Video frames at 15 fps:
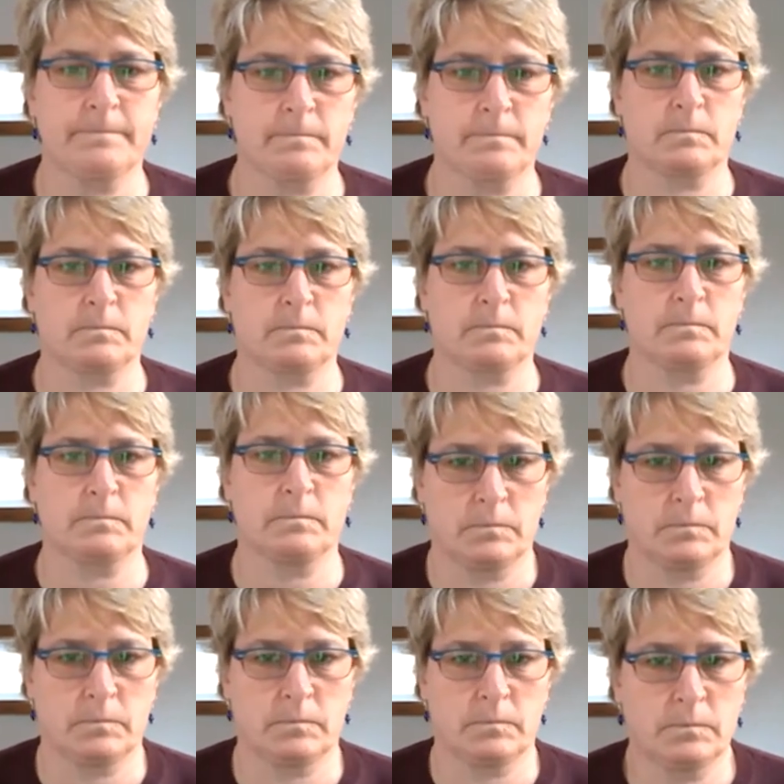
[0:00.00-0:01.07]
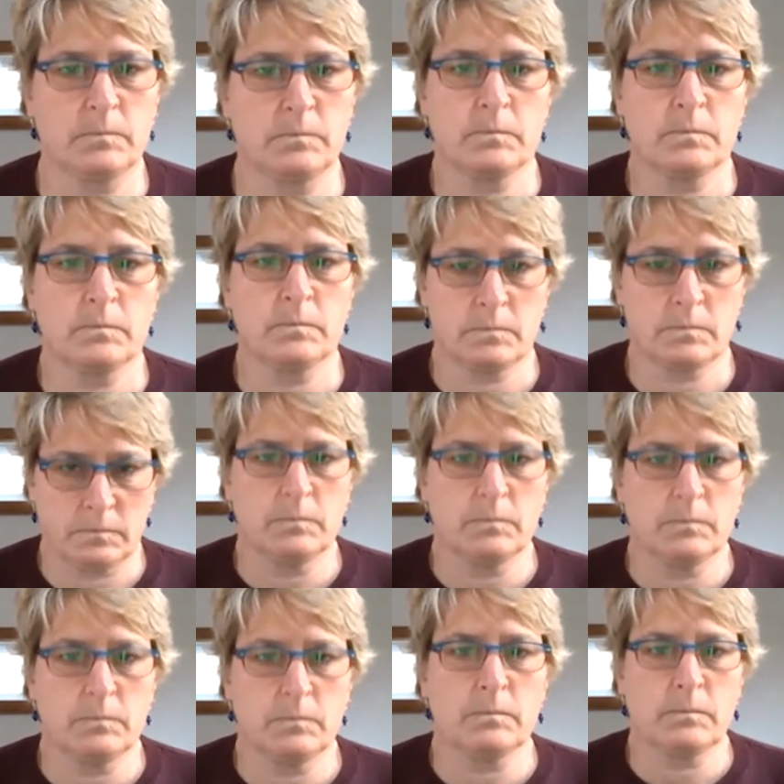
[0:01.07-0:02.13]

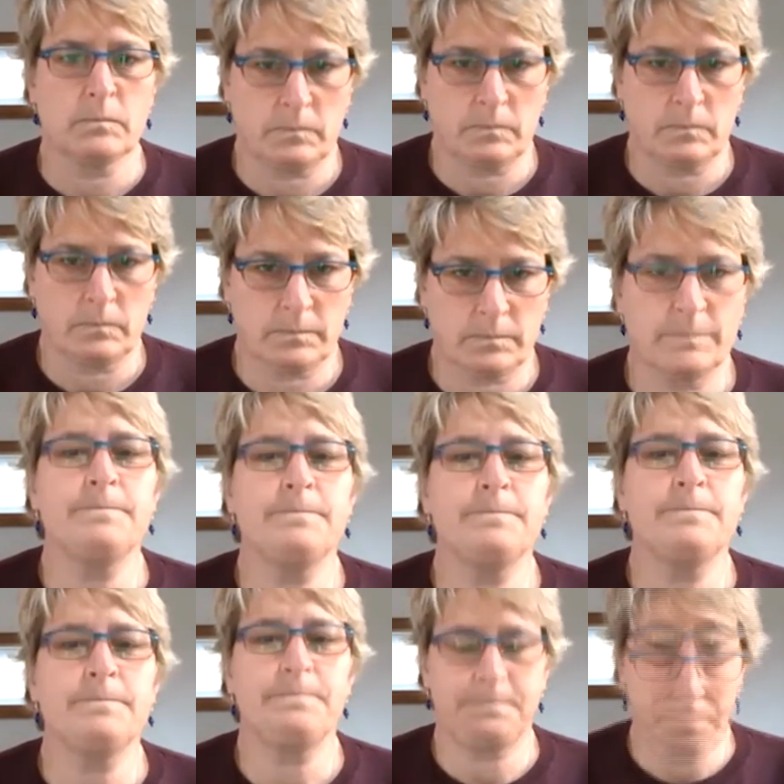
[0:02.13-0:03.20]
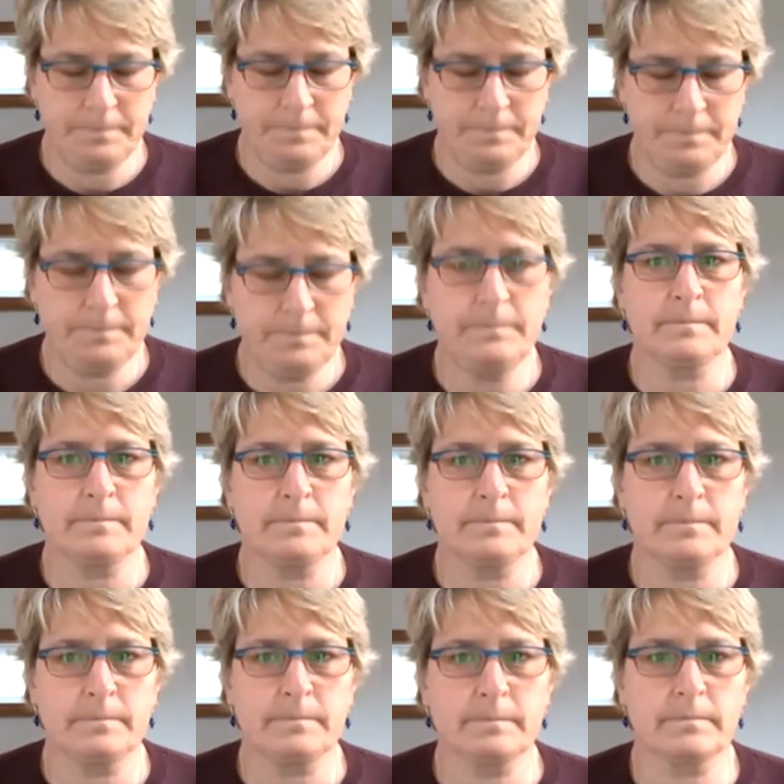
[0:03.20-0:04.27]

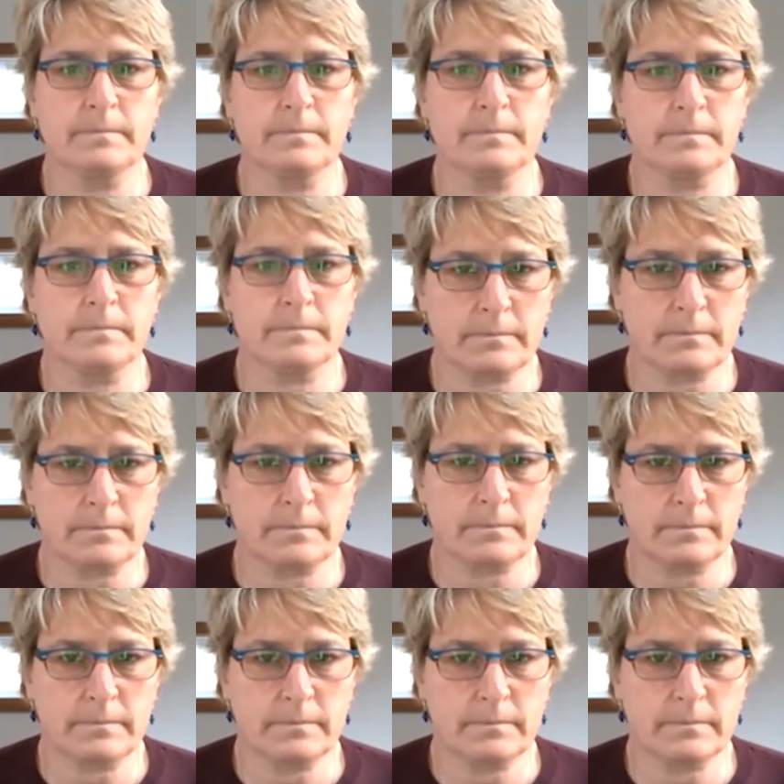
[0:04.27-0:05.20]
(not speaking)